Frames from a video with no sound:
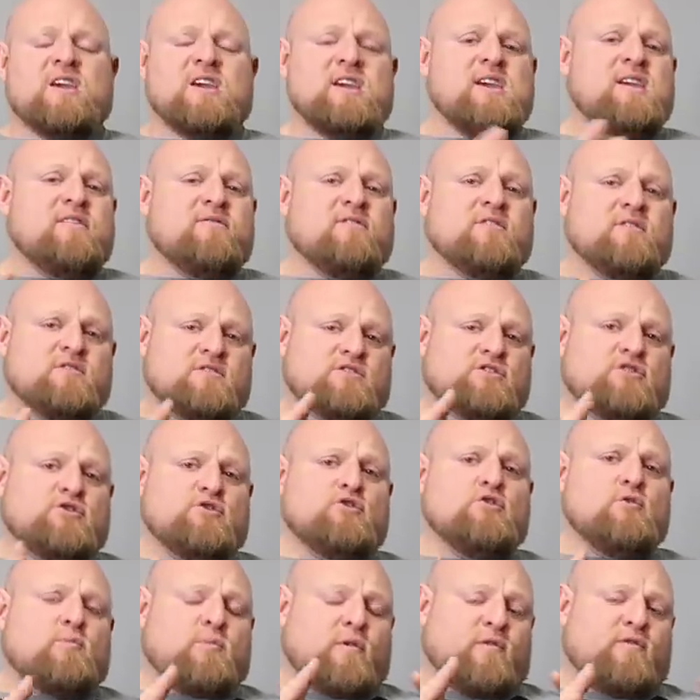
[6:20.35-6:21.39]
Even
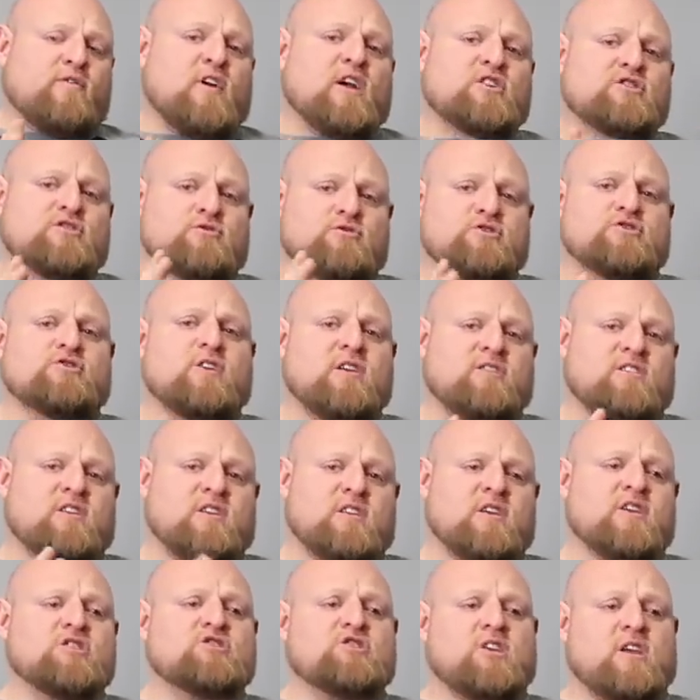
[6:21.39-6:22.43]
to professional strength
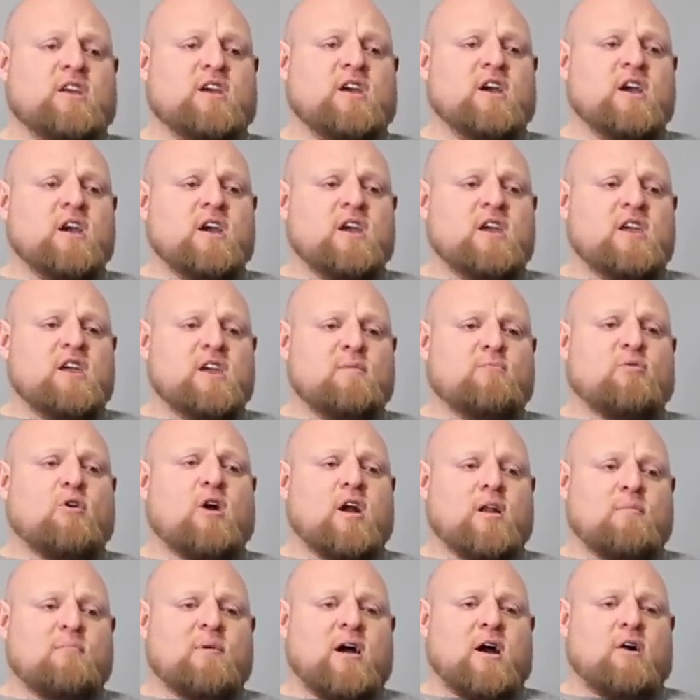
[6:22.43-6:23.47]
conditioning, he
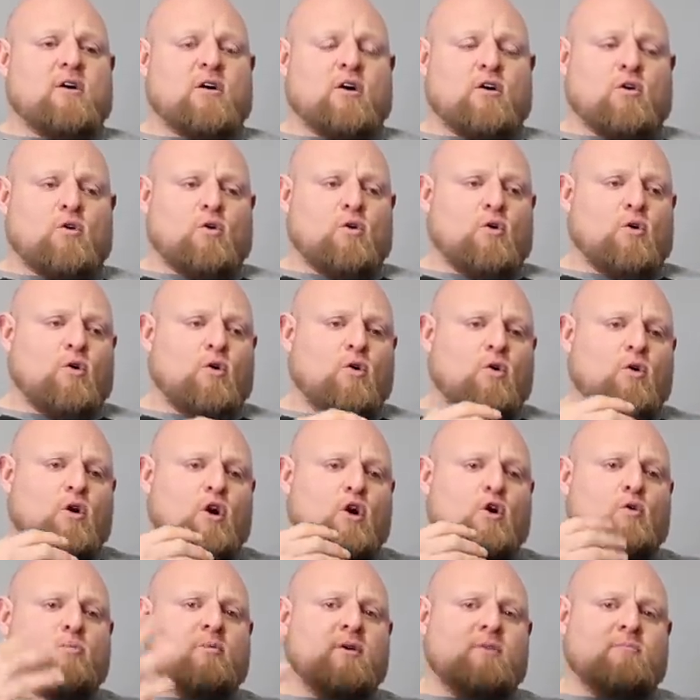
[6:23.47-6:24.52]
brought about a whole
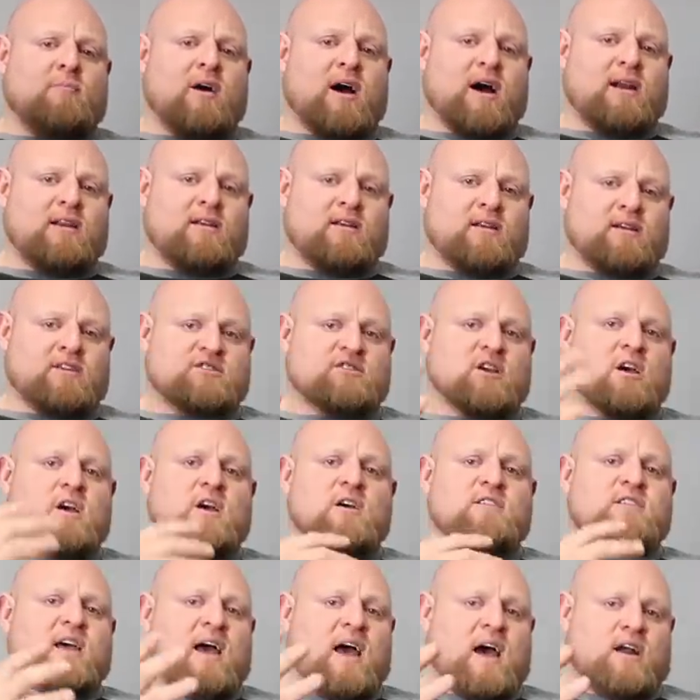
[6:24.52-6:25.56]
open-mindedness
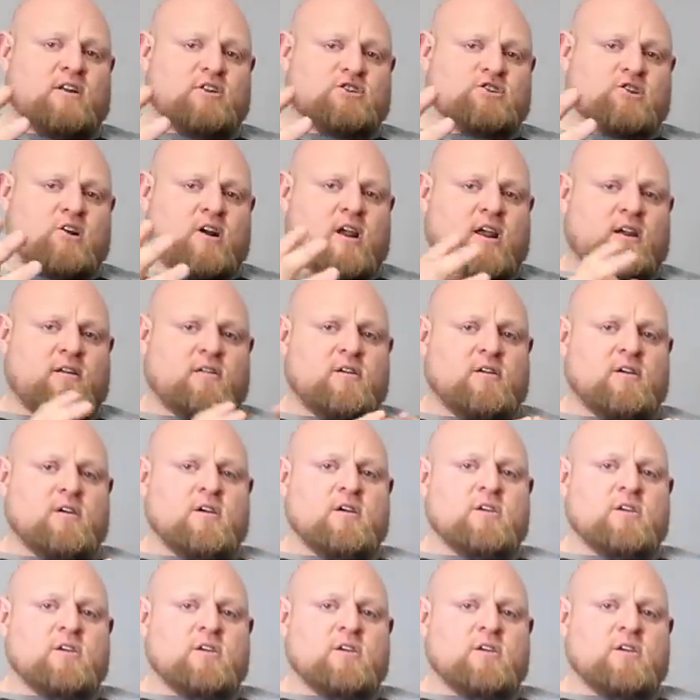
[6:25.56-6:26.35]
to how to train.